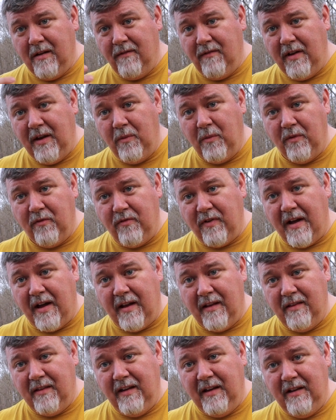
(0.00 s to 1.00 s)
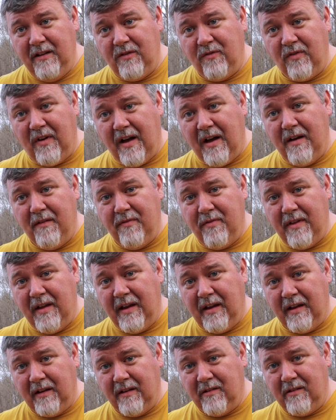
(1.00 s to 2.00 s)
if he would find these five
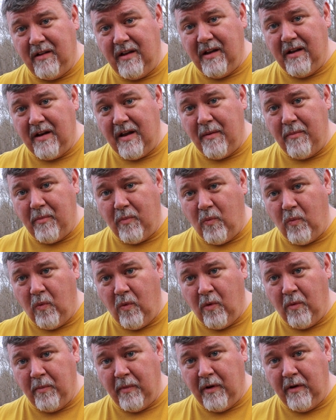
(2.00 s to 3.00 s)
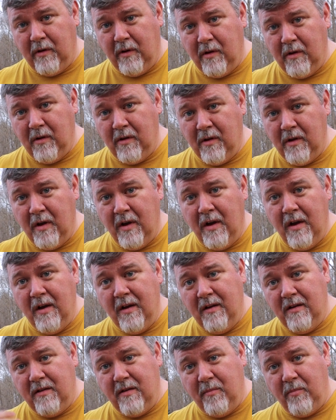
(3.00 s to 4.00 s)
things in a woman,
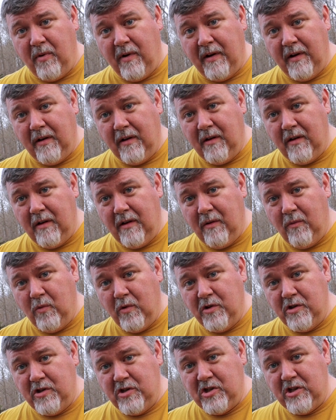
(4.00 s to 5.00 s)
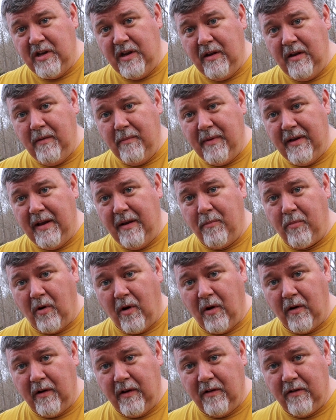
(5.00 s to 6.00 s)
to bring would she be
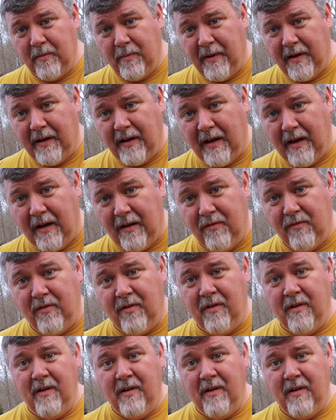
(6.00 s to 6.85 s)
brought into my life.